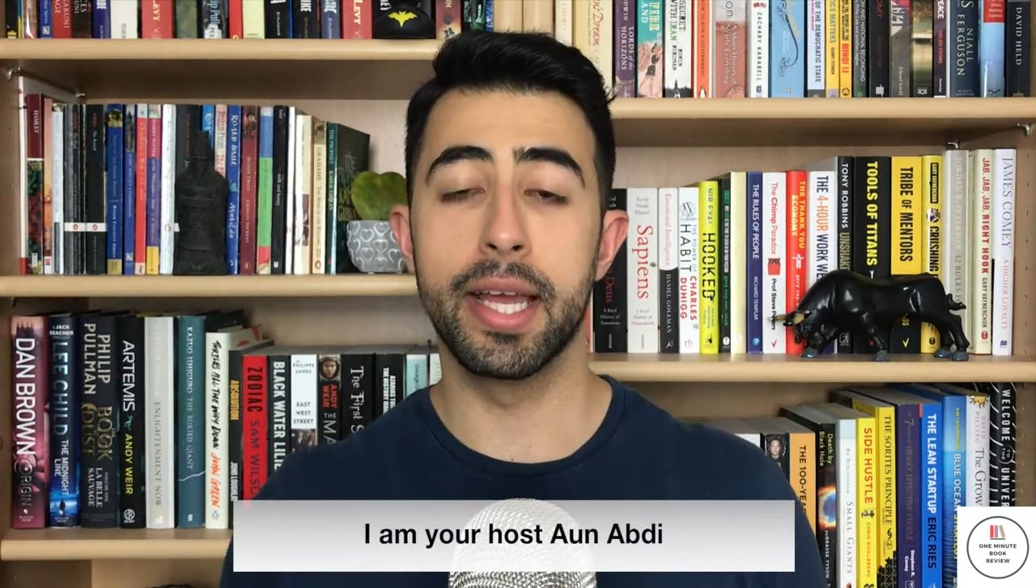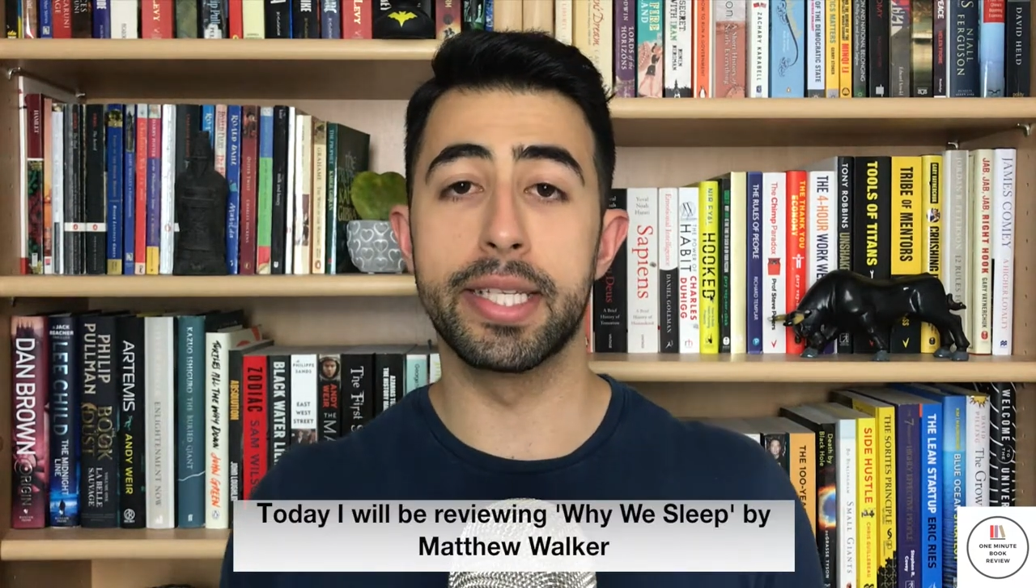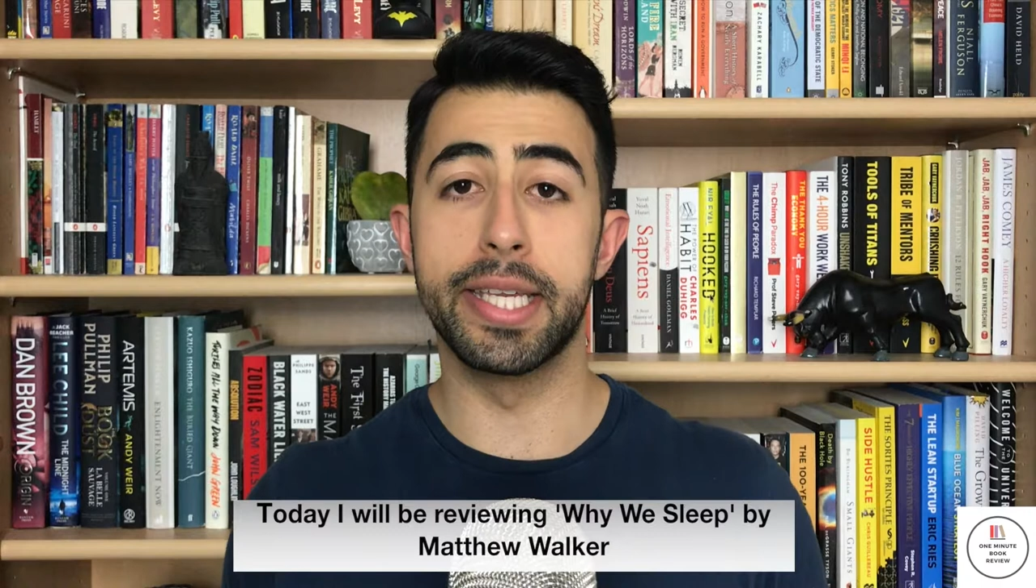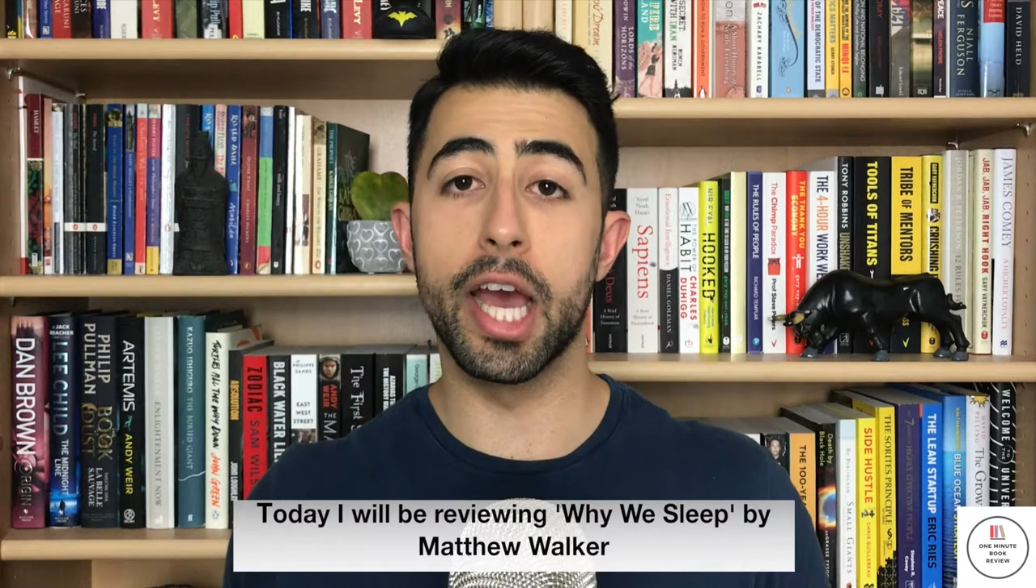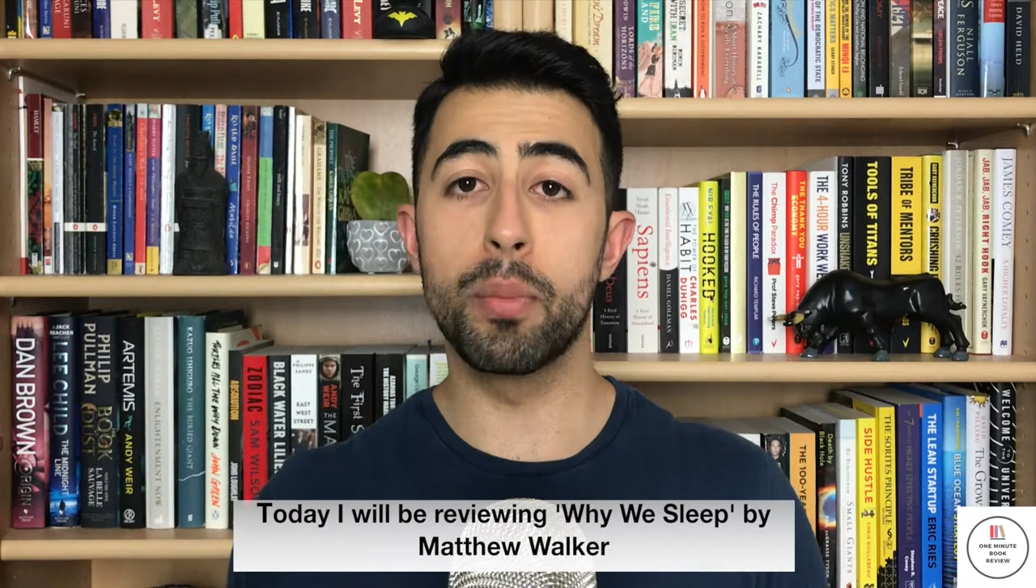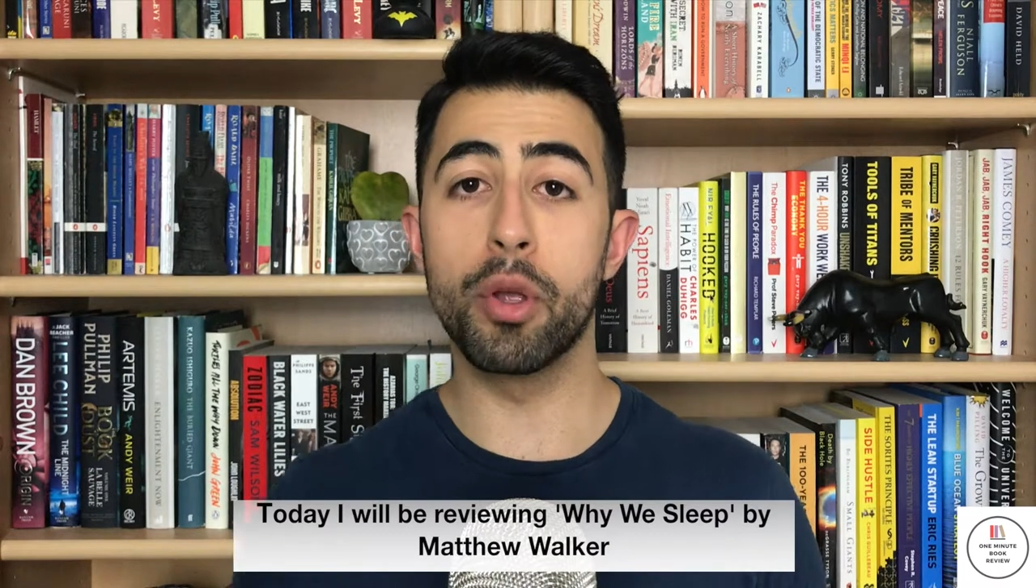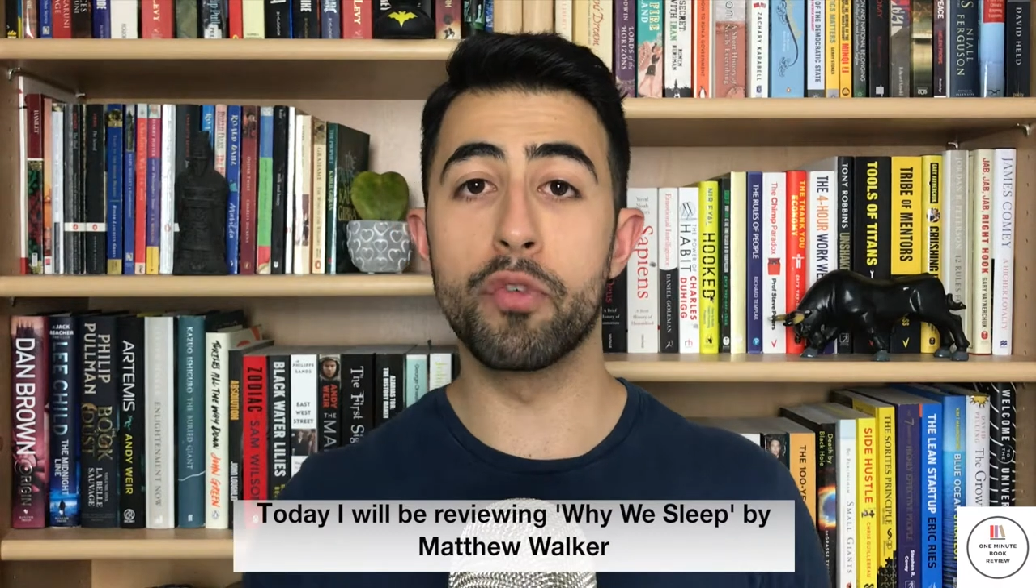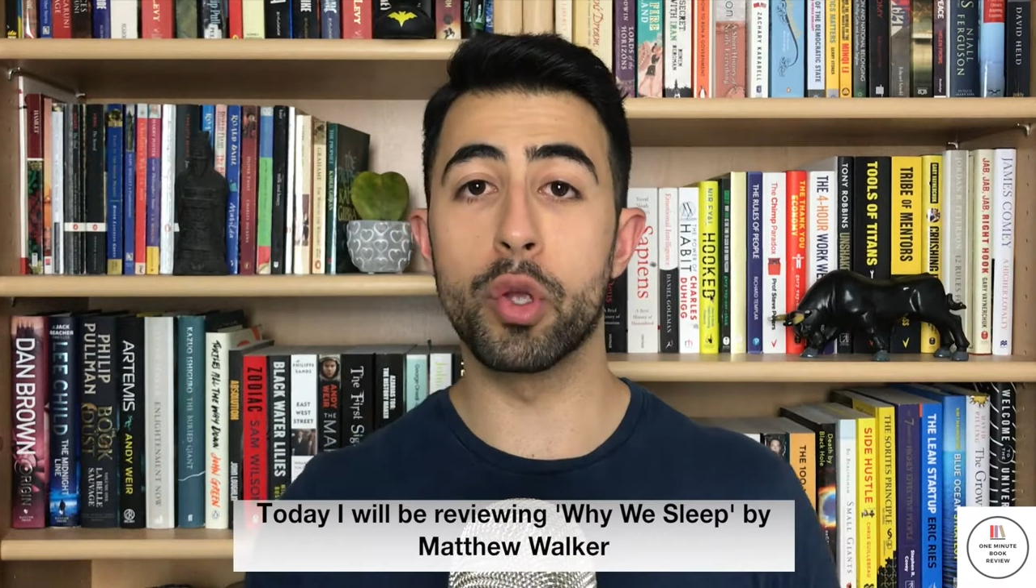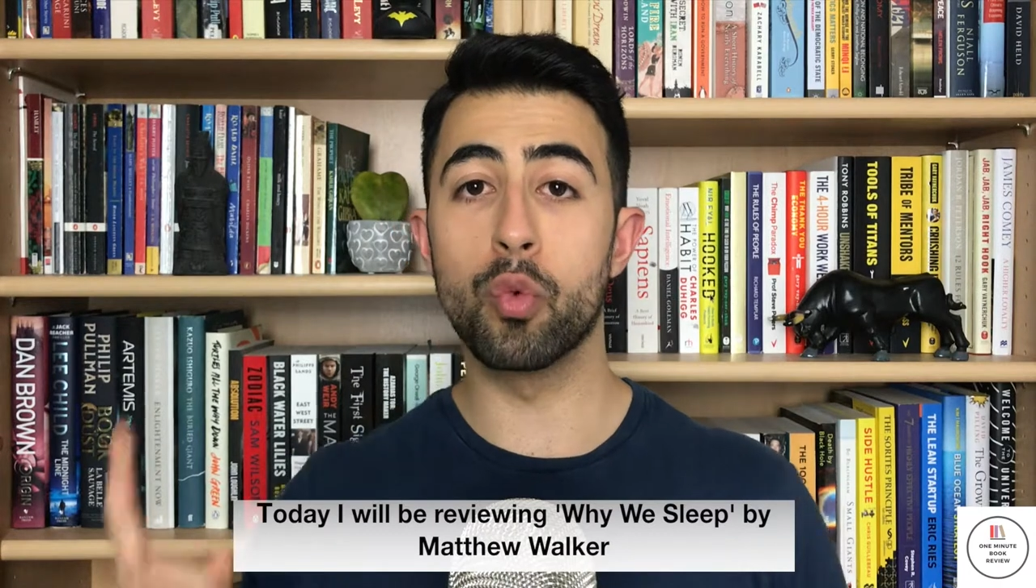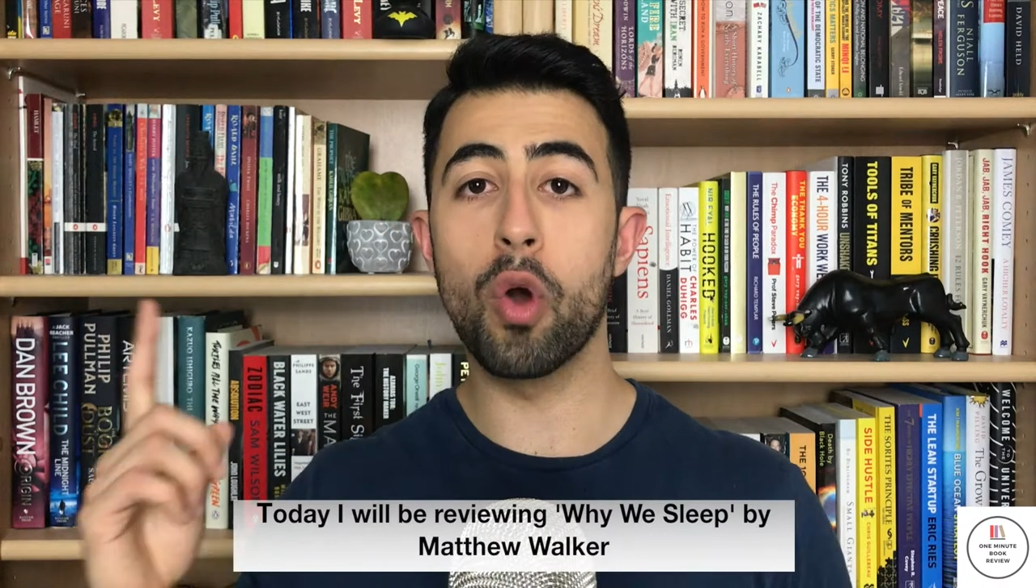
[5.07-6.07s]
Today I'll be
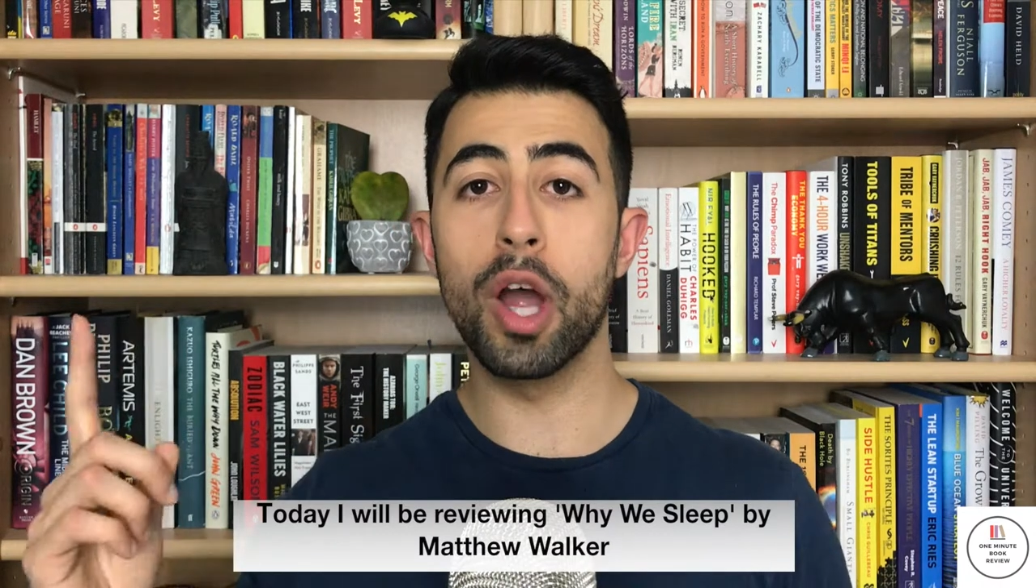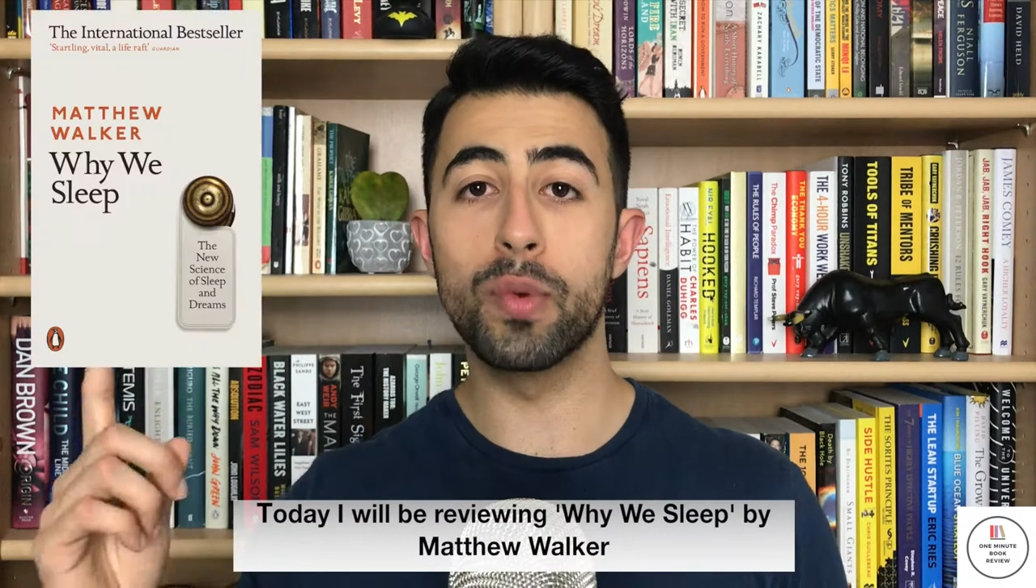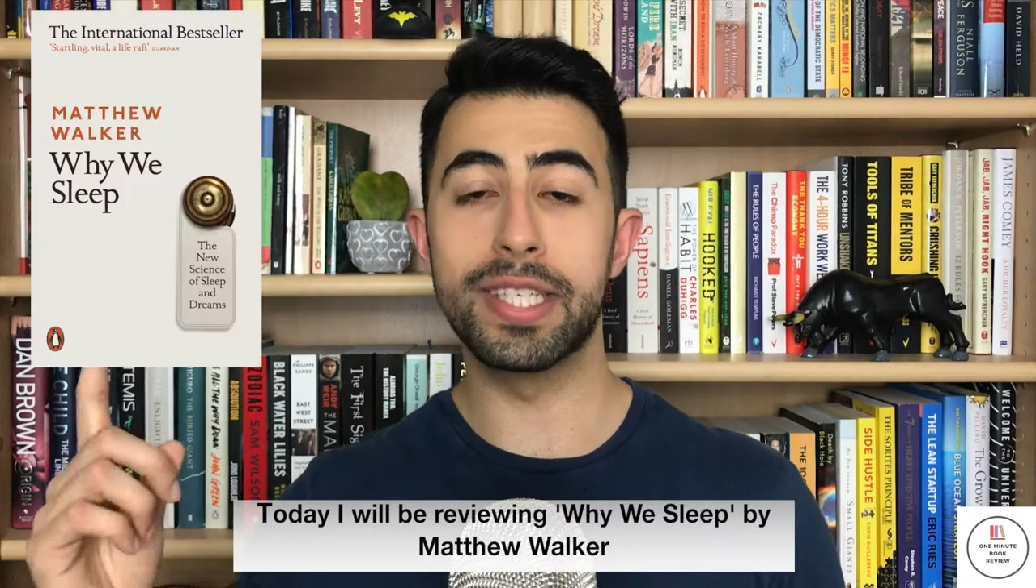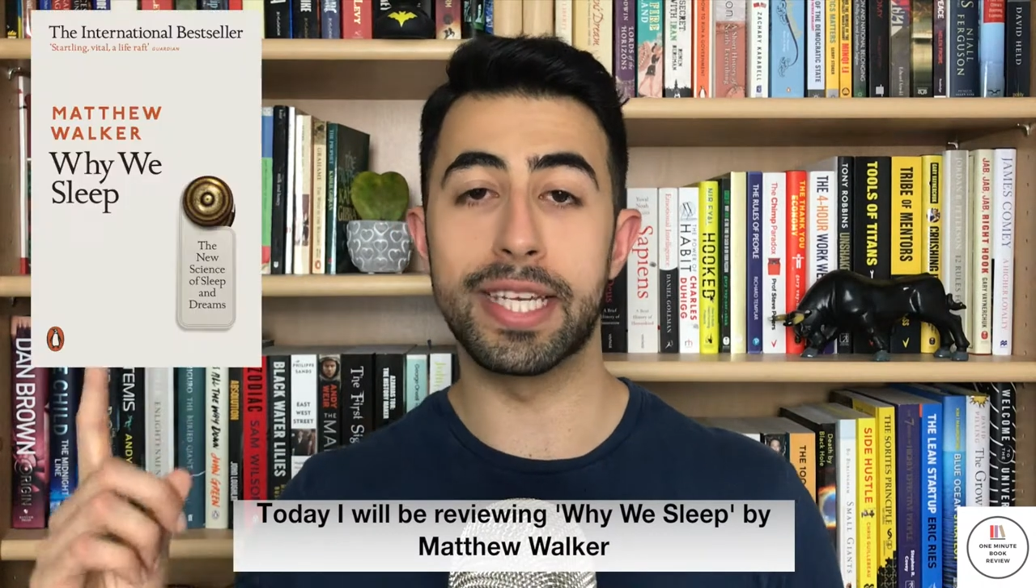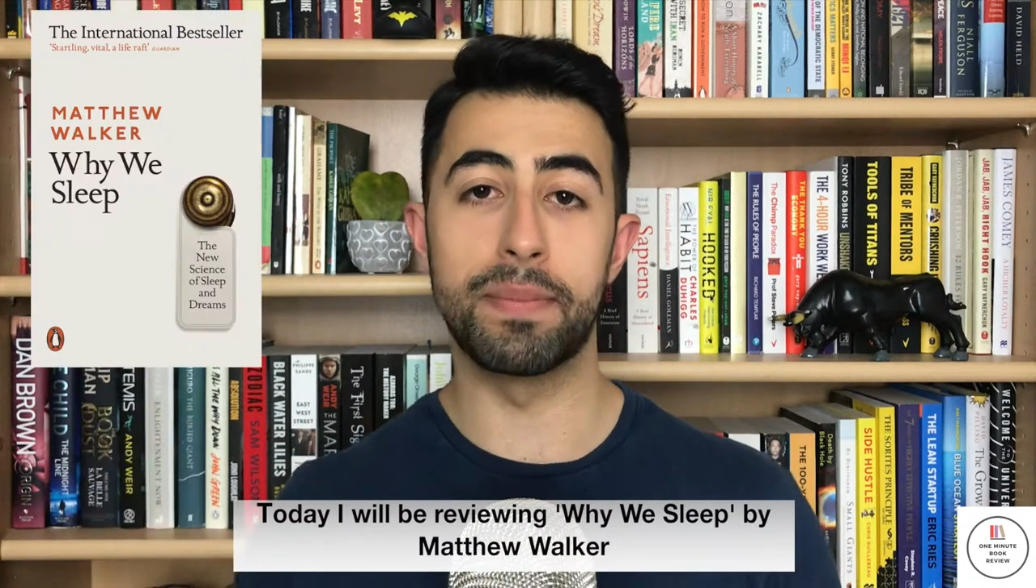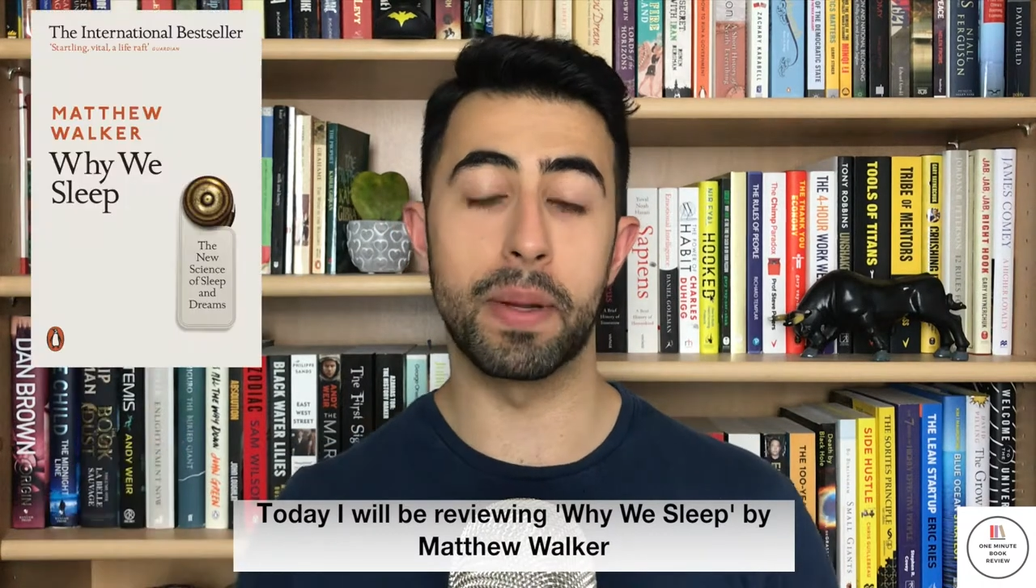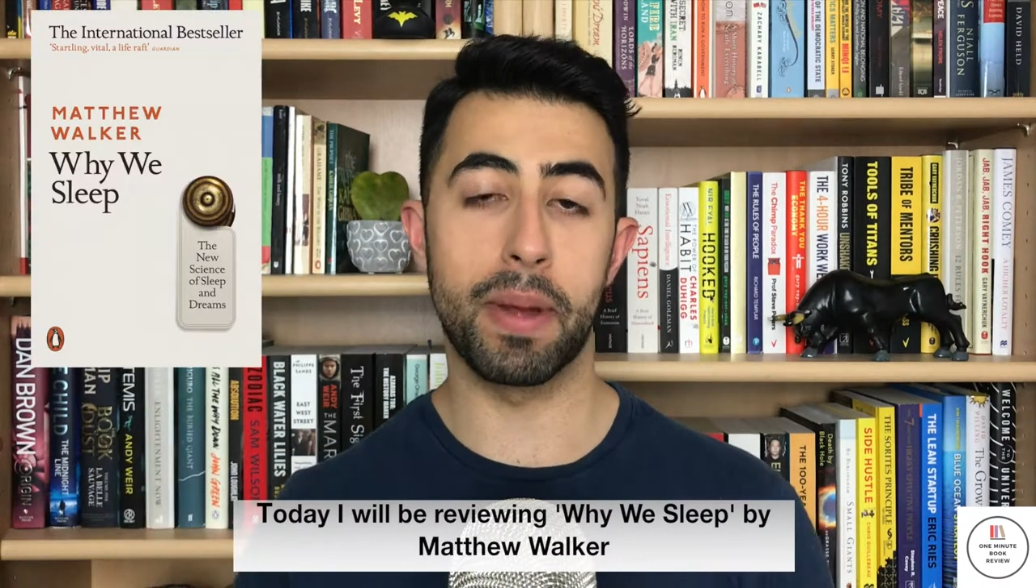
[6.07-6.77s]
reviewing Why We Sleep